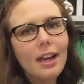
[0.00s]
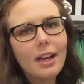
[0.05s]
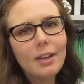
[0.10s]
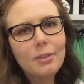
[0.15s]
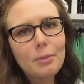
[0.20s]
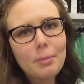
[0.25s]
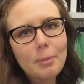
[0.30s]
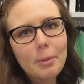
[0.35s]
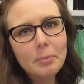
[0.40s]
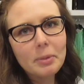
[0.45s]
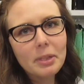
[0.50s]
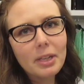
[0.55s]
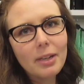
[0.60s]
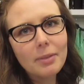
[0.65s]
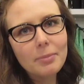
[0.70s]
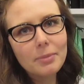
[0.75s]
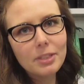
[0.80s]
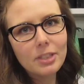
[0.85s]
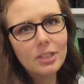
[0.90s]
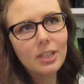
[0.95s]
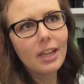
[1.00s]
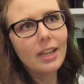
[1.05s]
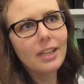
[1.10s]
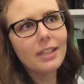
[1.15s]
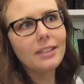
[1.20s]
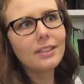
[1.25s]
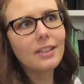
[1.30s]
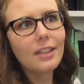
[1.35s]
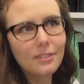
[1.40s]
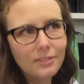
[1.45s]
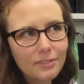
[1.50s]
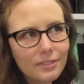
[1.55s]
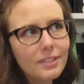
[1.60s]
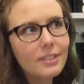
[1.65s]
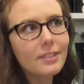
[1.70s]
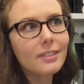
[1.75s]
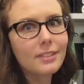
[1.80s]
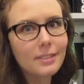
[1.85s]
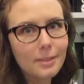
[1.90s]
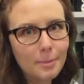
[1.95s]
I remember how much I loved
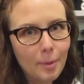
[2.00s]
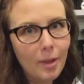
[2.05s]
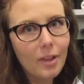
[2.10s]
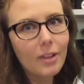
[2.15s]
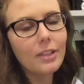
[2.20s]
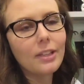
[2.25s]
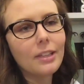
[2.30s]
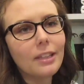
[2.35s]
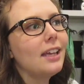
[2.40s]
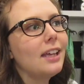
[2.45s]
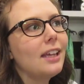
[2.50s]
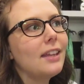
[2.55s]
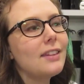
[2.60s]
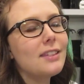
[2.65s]
this mall.